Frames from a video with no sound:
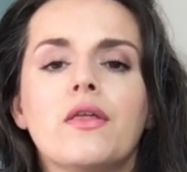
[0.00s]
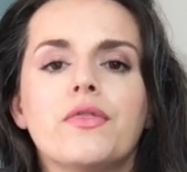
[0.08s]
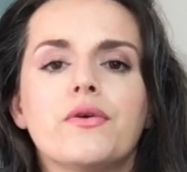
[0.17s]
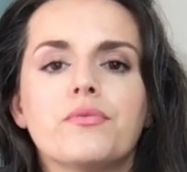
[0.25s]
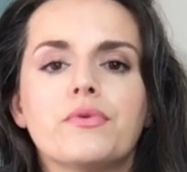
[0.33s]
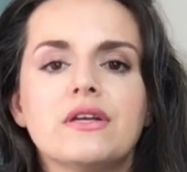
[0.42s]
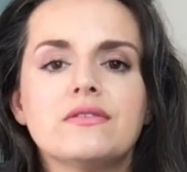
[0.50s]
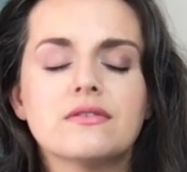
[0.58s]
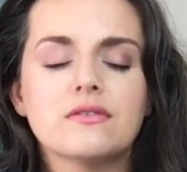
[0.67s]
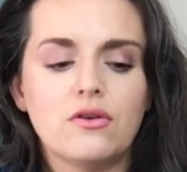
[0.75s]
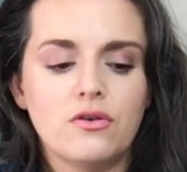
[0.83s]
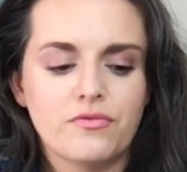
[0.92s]
the
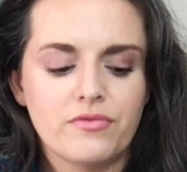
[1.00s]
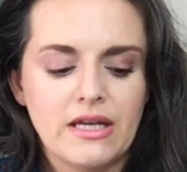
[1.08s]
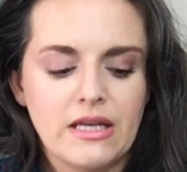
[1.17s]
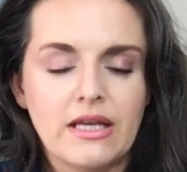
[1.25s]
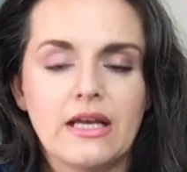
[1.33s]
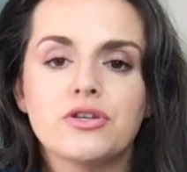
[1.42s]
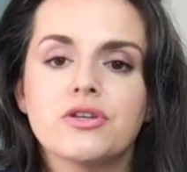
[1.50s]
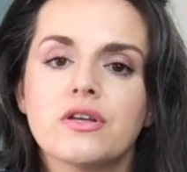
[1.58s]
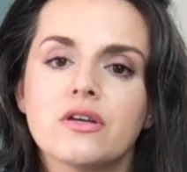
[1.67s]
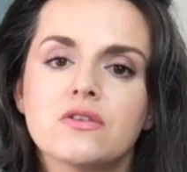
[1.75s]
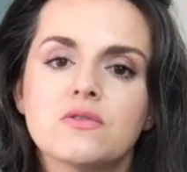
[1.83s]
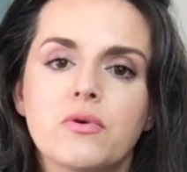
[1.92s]
risk of radiation
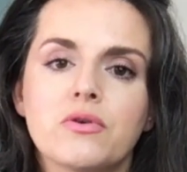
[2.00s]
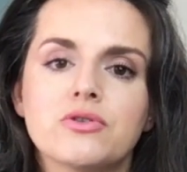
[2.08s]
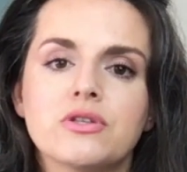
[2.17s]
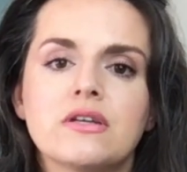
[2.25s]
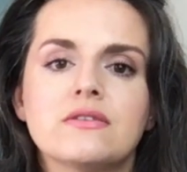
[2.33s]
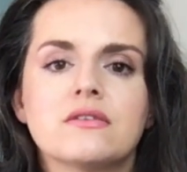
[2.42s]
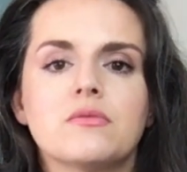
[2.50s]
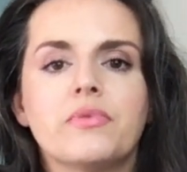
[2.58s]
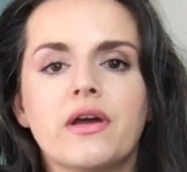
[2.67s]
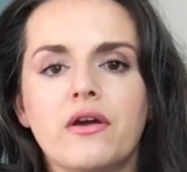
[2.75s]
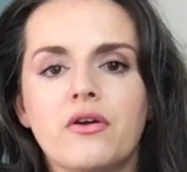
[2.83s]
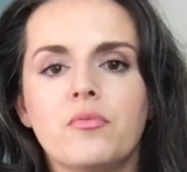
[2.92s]
exposure is
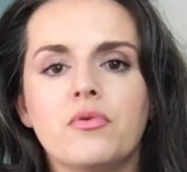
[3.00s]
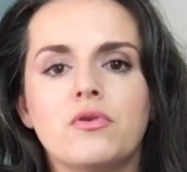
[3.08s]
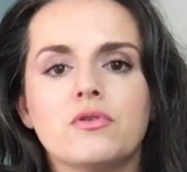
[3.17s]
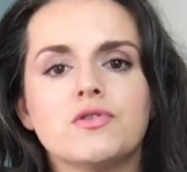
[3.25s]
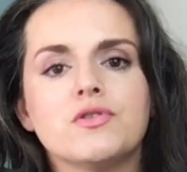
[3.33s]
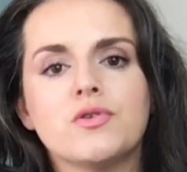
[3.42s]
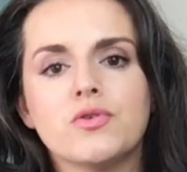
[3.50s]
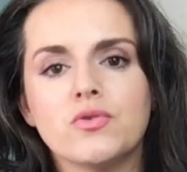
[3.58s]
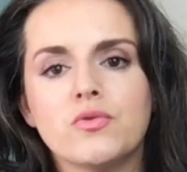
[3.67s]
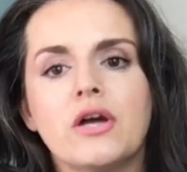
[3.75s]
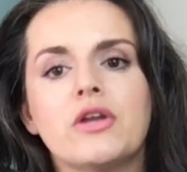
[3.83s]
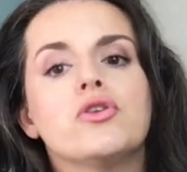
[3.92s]
comparable
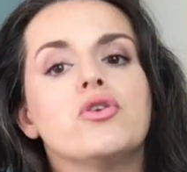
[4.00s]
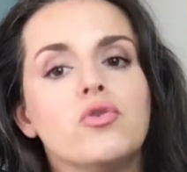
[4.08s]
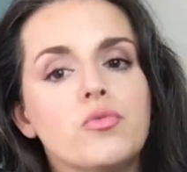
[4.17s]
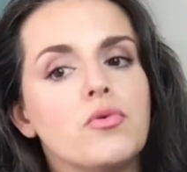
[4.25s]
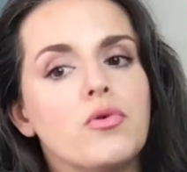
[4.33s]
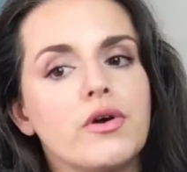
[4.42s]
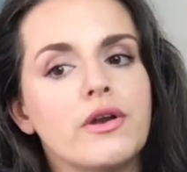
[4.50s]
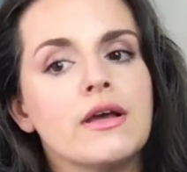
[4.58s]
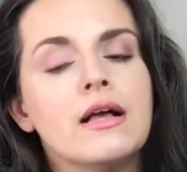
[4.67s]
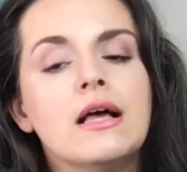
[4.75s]
to a newborn,